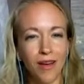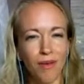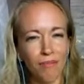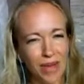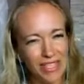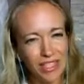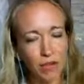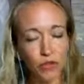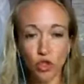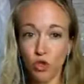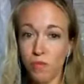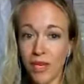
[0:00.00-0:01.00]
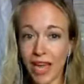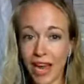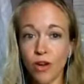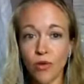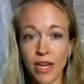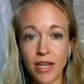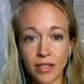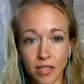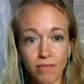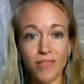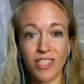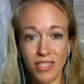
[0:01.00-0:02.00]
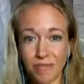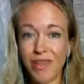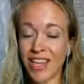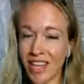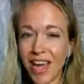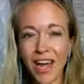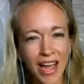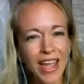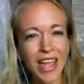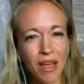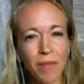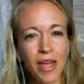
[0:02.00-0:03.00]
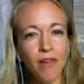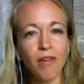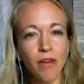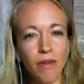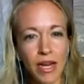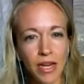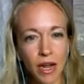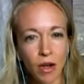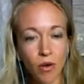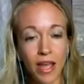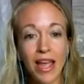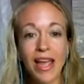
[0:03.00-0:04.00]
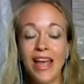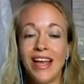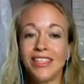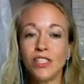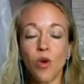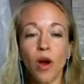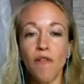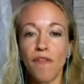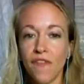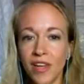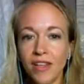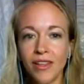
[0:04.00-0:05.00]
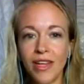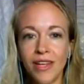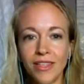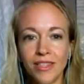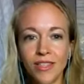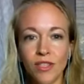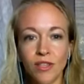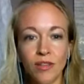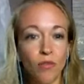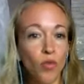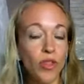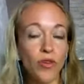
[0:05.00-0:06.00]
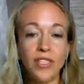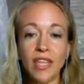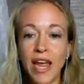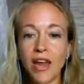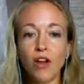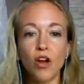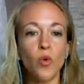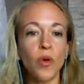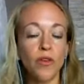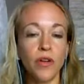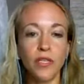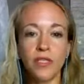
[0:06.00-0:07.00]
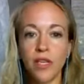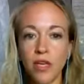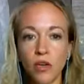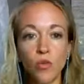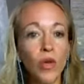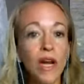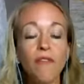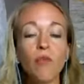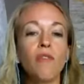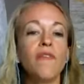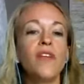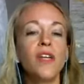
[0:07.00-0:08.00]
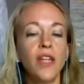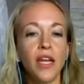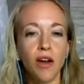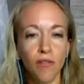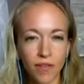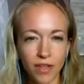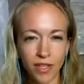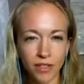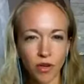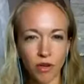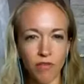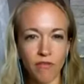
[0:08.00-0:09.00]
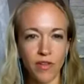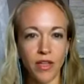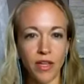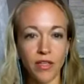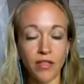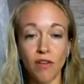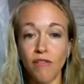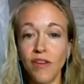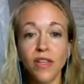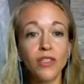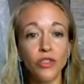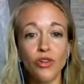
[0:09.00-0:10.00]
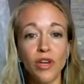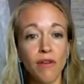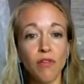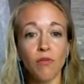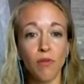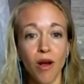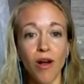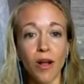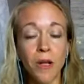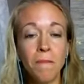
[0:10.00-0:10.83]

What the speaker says: myself to be angry, to just be like, yeah, I am angry right now. So our feelings, whether it's anger, whether it's guilt, whatever we're feeling, our feelings are our feelings. Our feelings are never wrong.